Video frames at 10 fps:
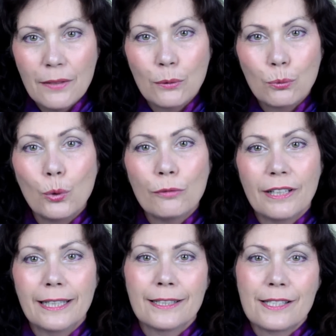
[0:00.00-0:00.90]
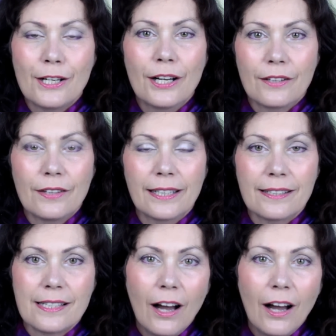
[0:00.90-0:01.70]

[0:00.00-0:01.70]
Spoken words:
raw vegan side of things.